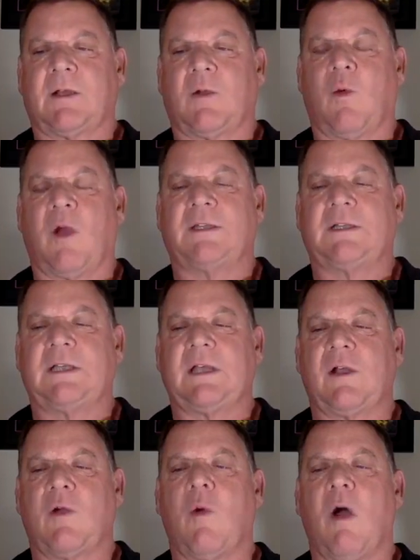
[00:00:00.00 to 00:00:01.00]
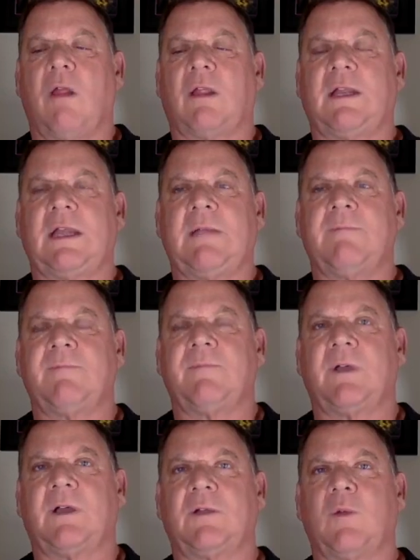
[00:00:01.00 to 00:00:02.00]
Quantity and quality.
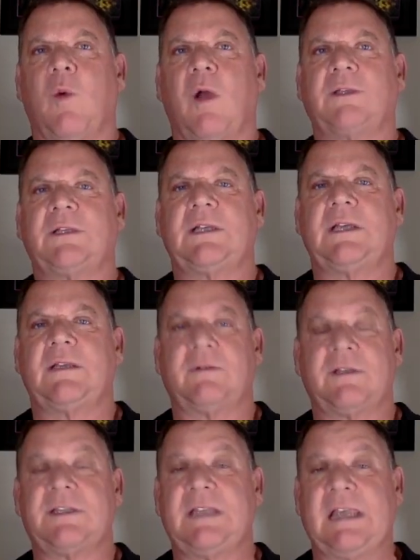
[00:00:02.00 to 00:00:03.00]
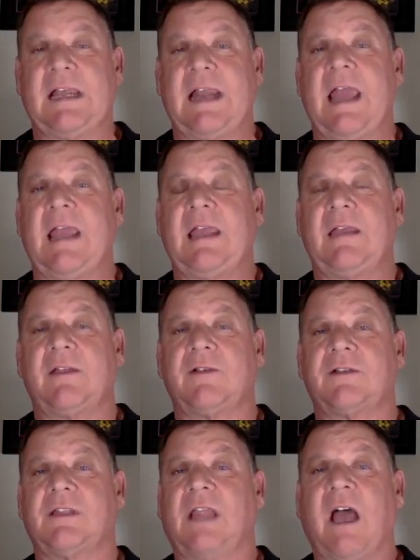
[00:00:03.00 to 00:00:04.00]
On quantity, there is DNA and
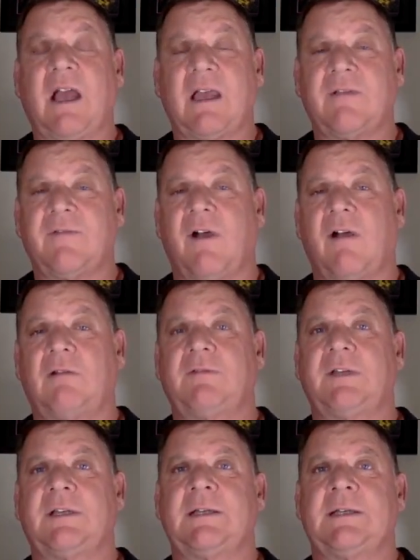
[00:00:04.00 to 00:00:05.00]
there's luck involved.